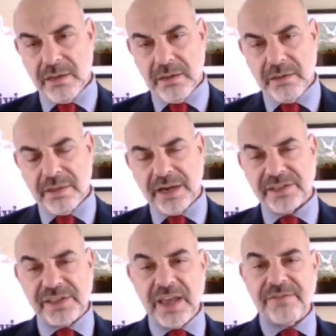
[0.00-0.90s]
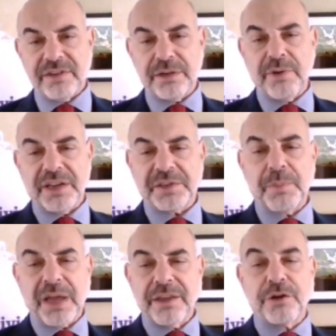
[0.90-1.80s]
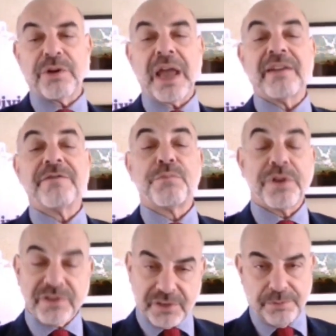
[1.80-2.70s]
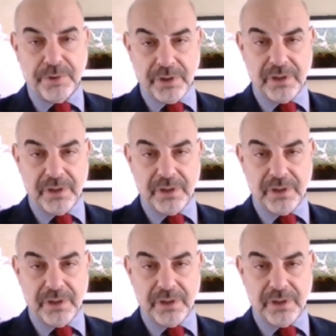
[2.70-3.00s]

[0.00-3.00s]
that is given to us by the creative principle